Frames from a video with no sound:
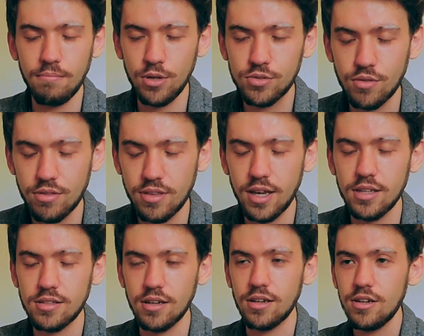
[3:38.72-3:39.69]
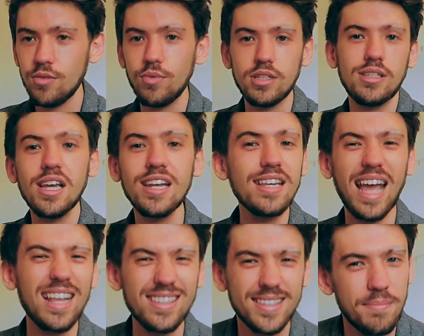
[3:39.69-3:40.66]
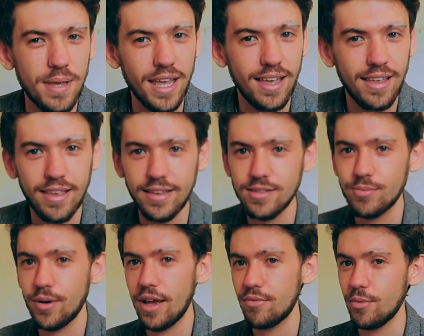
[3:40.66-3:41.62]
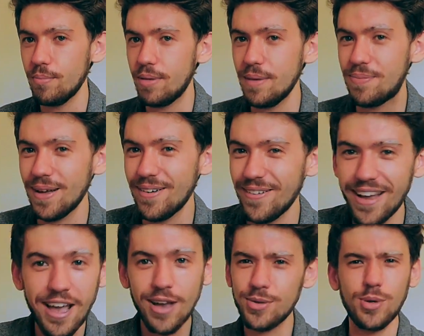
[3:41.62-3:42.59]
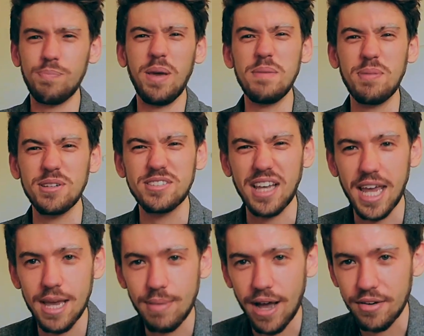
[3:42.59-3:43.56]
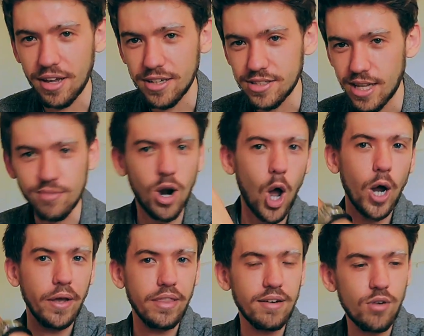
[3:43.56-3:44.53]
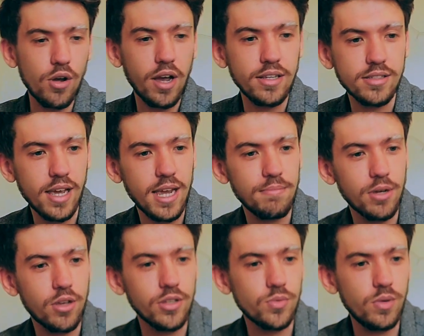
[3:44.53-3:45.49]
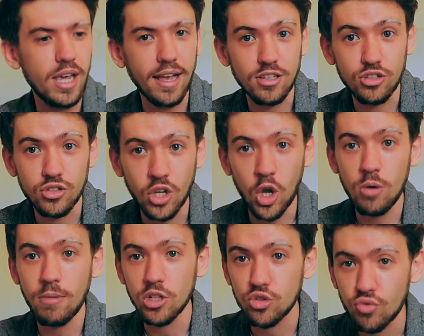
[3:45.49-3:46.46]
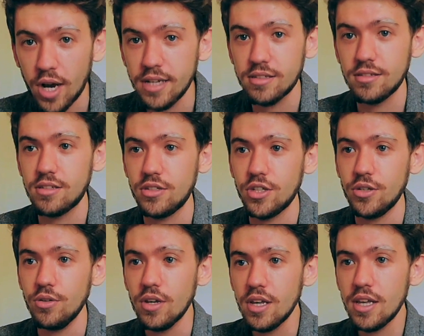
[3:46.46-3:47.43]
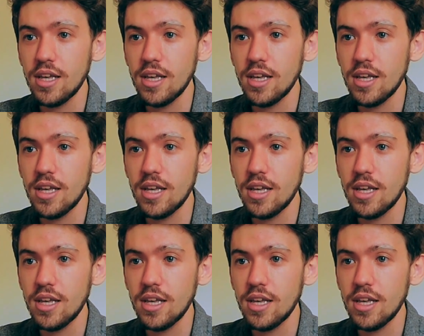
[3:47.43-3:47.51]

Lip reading: musical theatre, we sing and dance a bit, is what people say about us. They're wrong, I say, because we had so much writing to do,